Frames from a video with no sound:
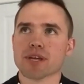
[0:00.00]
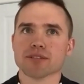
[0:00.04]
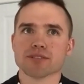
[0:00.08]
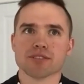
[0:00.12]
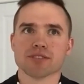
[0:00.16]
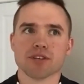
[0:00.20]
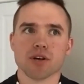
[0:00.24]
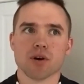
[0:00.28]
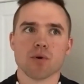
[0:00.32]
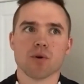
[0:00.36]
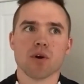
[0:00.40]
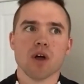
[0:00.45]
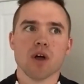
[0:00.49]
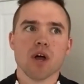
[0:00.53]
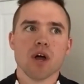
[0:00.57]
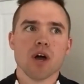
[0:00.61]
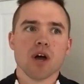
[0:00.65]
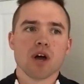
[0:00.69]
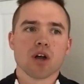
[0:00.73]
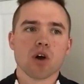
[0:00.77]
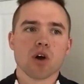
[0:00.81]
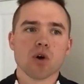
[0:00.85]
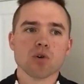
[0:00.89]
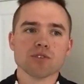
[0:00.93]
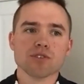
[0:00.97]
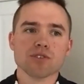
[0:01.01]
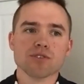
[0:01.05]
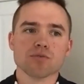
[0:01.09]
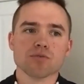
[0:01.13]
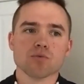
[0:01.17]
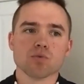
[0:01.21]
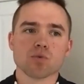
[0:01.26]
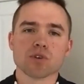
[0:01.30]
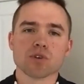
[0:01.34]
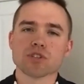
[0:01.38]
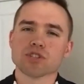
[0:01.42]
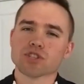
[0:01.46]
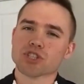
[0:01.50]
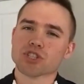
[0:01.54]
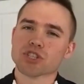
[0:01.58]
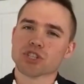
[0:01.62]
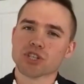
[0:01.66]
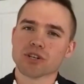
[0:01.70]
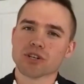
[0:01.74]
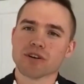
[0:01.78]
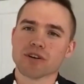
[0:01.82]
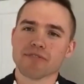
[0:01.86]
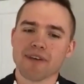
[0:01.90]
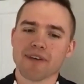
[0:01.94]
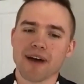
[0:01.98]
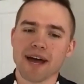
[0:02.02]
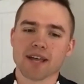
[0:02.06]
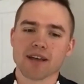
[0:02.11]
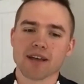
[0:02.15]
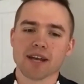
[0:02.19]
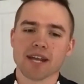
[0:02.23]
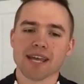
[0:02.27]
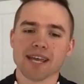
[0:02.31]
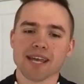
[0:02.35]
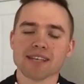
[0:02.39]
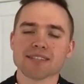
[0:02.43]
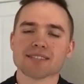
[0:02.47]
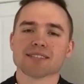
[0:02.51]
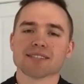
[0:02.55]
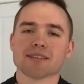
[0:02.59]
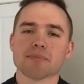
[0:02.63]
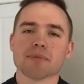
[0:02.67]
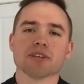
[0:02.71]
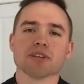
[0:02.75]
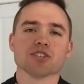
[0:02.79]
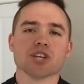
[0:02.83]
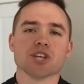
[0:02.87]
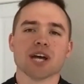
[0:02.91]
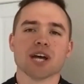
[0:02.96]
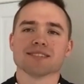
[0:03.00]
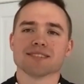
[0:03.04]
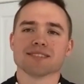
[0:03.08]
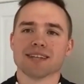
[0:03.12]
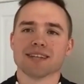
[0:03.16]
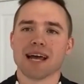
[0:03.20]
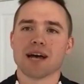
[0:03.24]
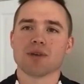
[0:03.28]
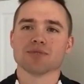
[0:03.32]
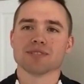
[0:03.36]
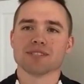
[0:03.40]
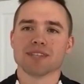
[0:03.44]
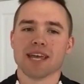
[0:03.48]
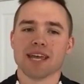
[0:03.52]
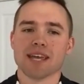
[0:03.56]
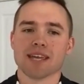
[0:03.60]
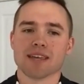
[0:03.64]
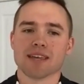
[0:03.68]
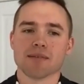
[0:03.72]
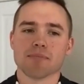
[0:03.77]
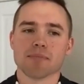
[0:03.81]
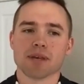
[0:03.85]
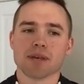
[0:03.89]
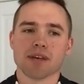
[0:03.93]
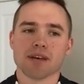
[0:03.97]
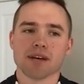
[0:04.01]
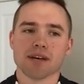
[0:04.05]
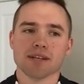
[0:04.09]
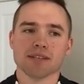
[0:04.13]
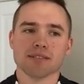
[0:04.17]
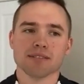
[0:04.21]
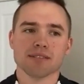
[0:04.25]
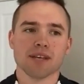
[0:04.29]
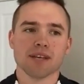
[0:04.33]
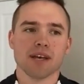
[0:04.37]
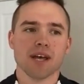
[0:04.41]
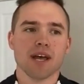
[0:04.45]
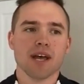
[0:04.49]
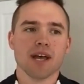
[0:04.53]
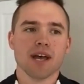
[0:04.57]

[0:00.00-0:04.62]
And so coaches weren't sure if I could hit some of the shots that I was taking because,